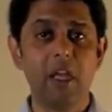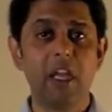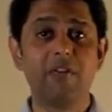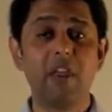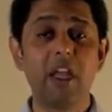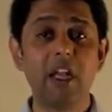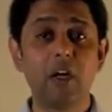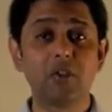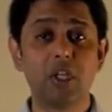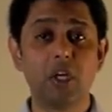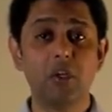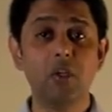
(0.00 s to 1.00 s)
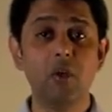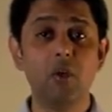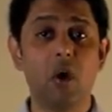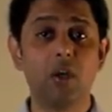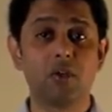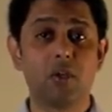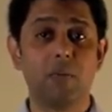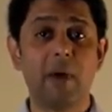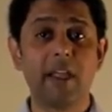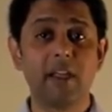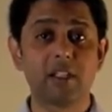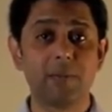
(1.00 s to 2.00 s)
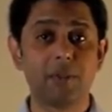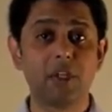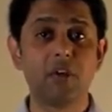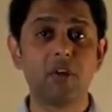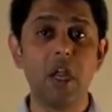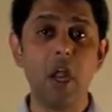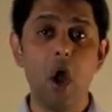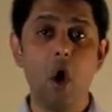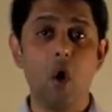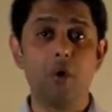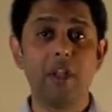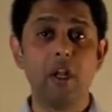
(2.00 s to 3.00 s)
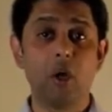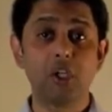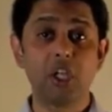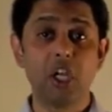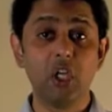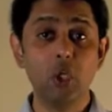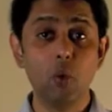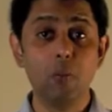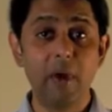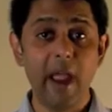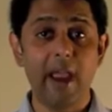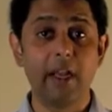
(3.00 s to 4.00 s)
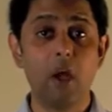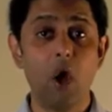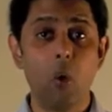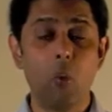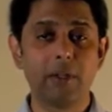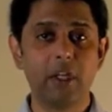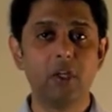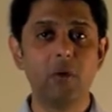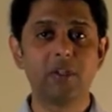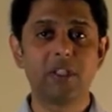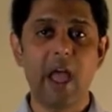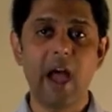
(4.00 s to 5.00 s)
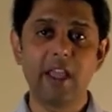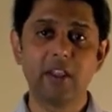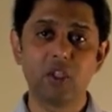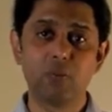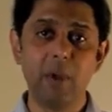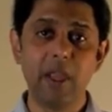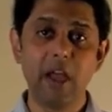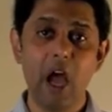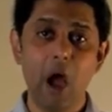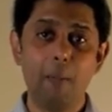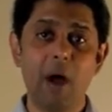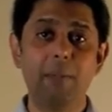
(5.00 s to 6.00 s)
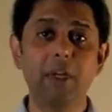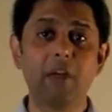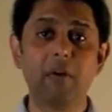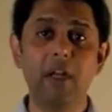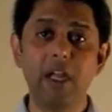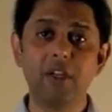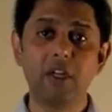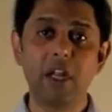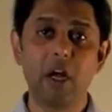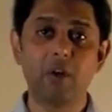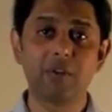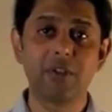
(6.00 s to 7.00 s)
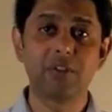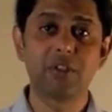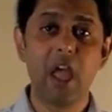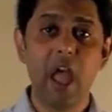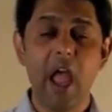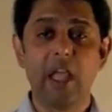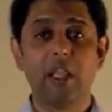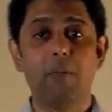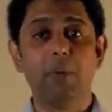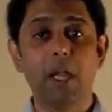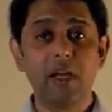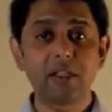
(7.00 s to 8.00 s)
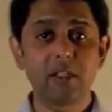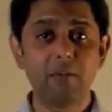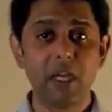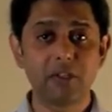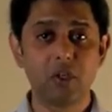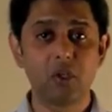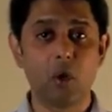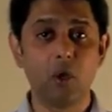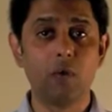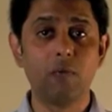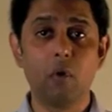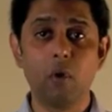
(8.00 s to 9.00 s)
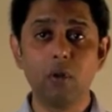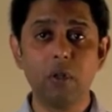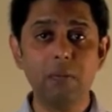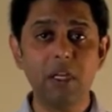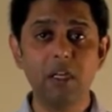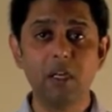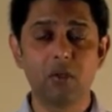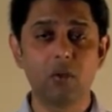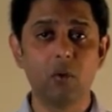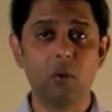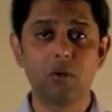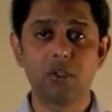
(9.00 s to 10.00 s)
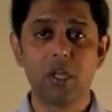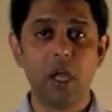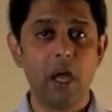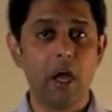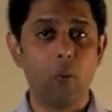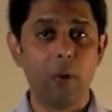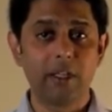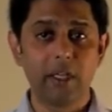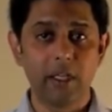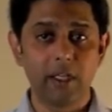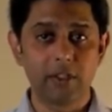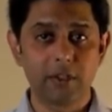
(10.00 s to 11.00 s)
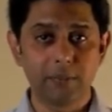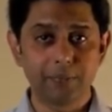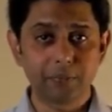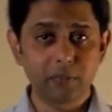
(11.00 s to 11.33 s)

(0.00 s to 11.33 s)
If they're announcing a new launch, or they're buying a subsidiary, or they're launching a new brand, what they do is they hire these big public relation houses and they blast the message all over all the media tools, whether it's